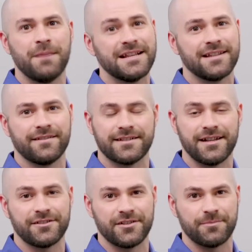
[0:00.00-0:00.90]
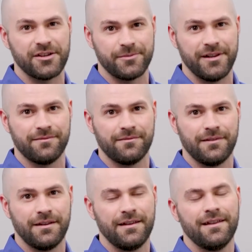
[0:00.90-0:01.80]
based on the sensor's measurement.
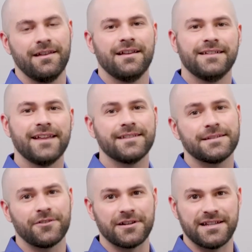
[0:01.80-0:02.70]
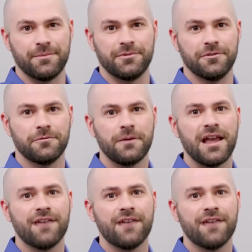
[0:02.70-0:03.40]
Take this for example. We